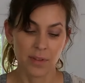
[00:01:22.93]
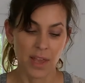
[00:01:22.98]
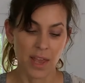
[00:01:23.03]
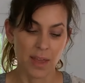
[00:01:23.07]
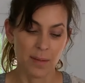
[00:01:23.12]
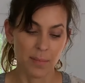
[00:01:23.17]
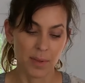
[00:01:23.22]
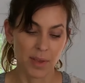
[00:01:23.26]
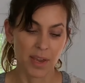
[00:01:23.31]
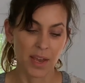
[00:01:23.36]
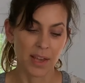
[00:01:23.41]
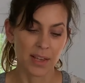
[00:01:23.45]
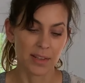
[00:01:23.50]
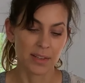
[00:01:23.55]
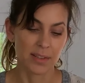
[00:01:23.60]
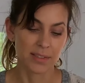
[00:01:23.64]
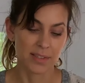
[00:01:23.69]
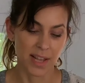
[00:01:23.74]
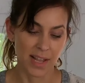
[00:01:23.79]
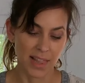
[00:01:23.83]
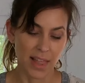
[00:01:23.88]
And
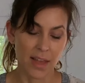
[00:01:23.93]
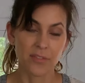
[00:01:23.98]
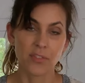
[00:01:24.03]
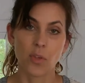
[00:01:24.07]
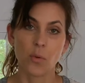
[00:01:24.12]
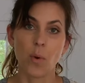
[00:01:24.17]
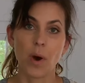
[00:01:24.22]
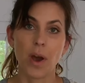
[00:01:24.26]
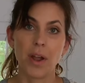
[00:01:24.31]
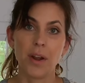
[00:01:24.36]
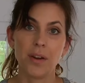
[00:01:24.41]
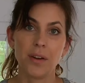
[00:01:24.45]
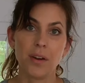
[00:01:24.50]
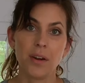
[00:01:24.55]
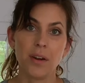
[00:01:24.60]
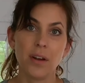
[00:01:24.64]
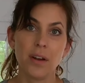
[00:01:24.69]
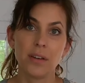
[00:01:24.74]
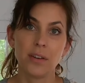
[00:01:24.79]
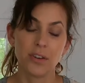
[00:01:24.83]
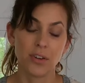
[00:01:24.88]
because I left the wire on,